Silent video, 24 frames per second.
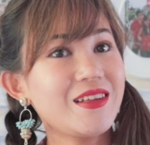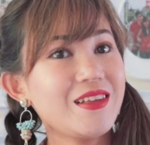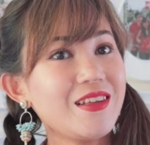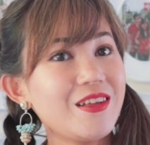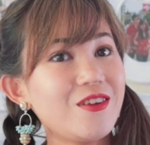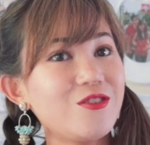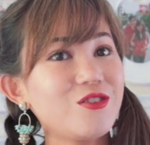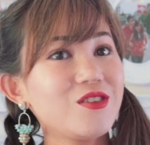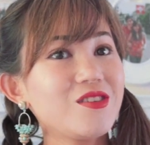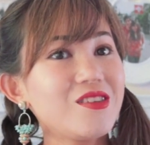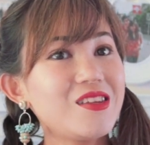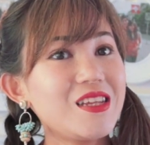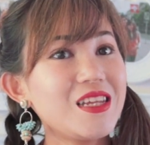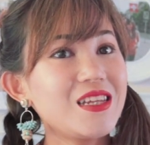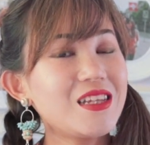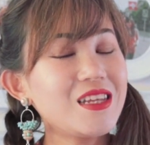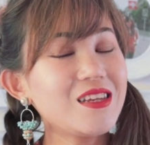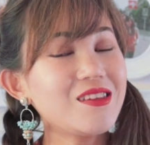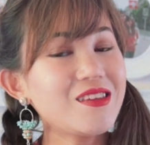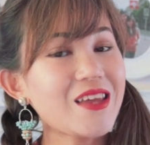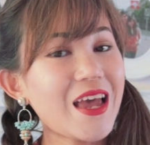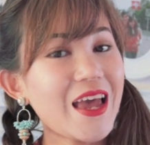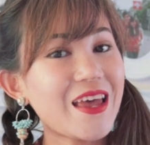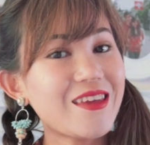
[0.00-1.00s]
Honestly,
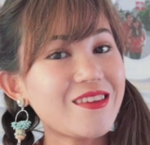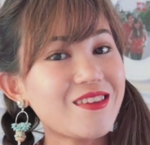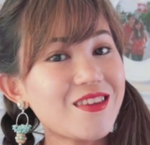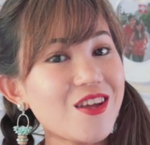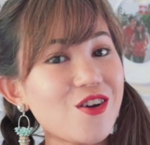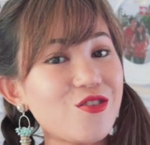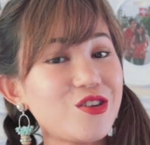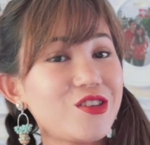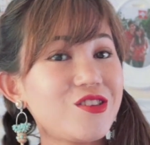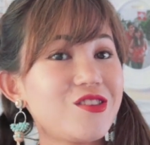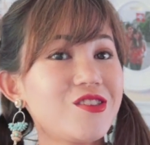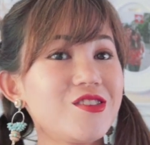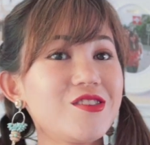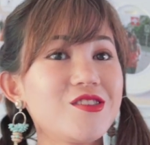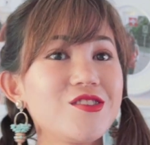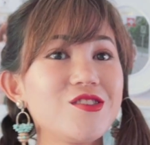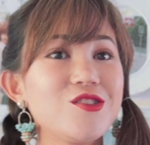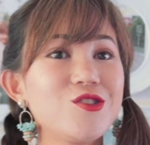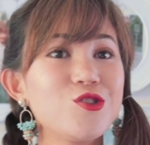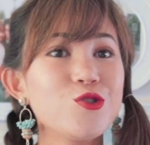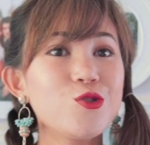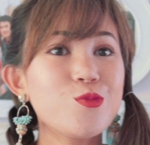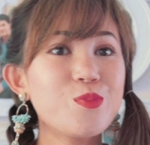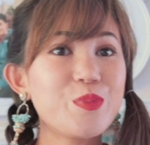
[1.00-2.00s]
this hairstyle is
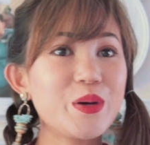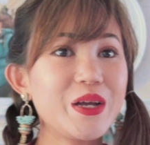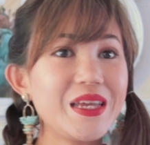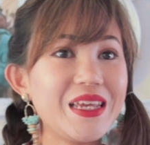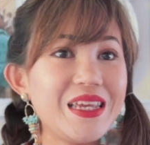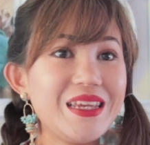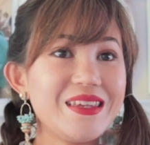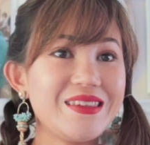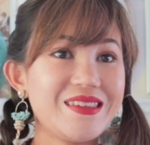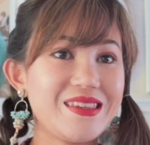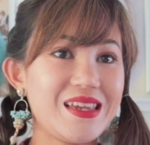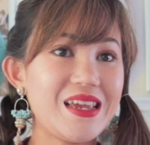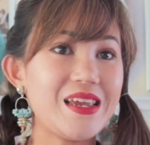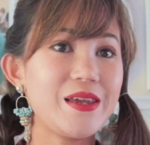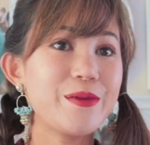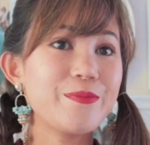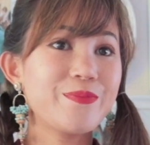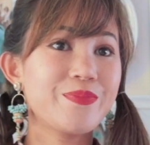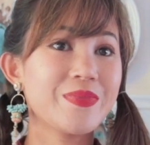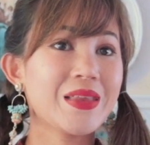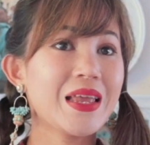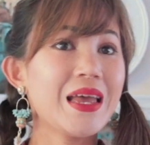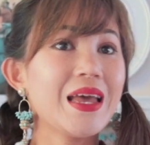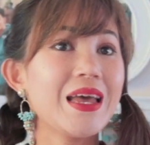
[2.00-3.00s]
super easy.
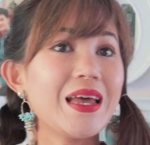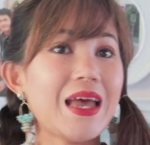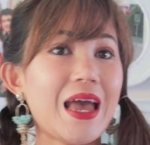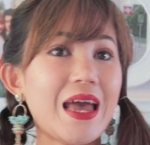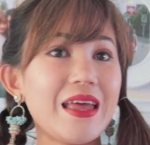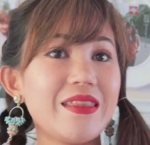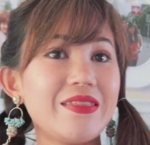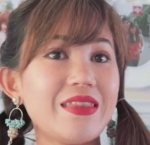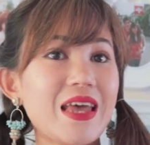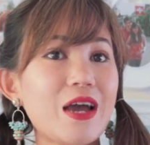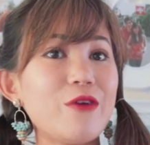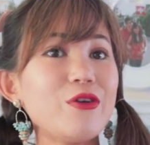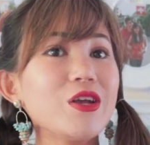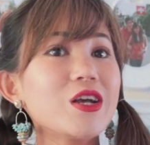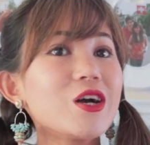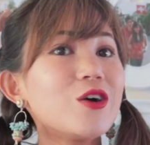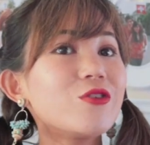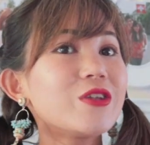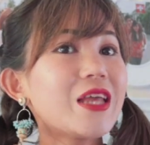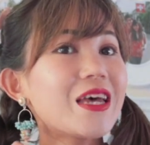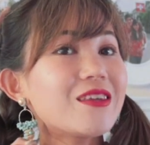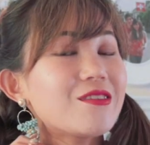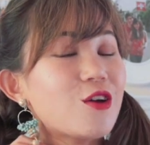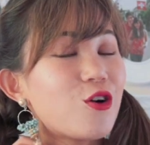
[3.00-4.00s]
And there we go,
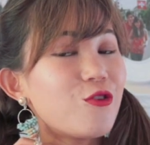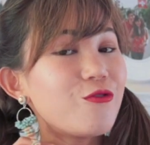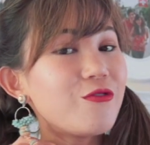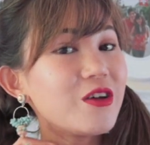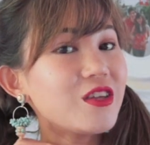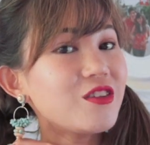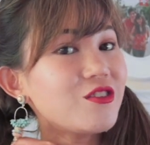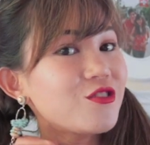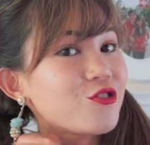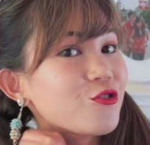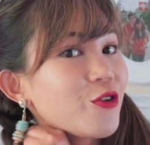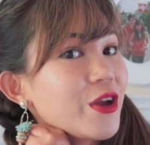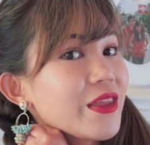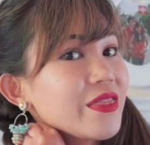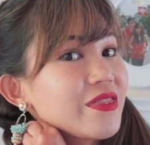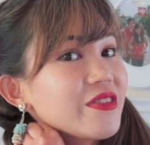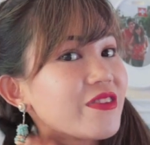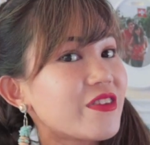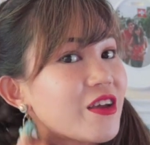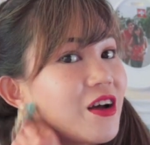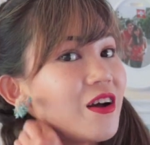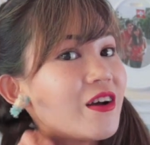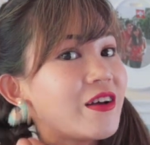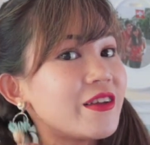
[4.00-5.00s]
that's our first strand
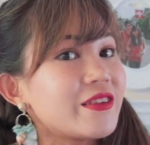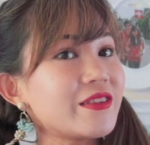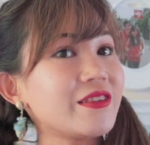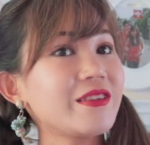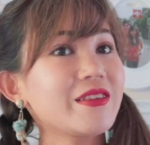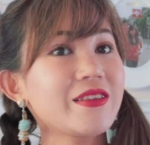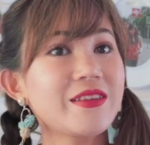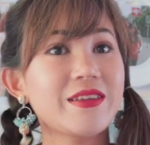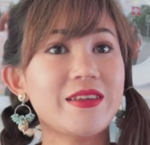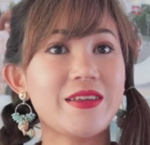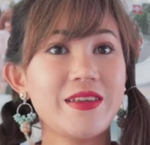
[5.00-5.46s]
done.